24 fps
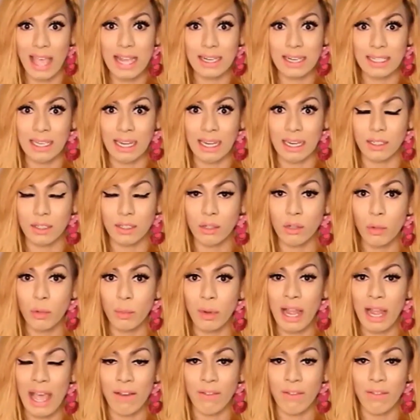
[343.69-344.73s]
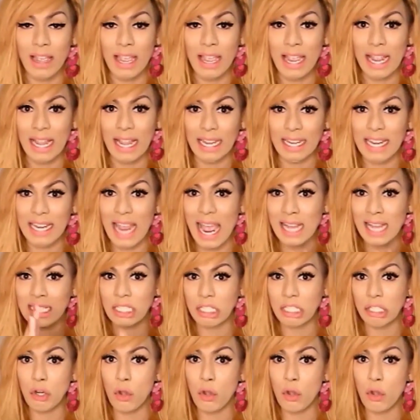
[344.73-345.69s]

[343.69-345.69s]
That's it. So you will have yes,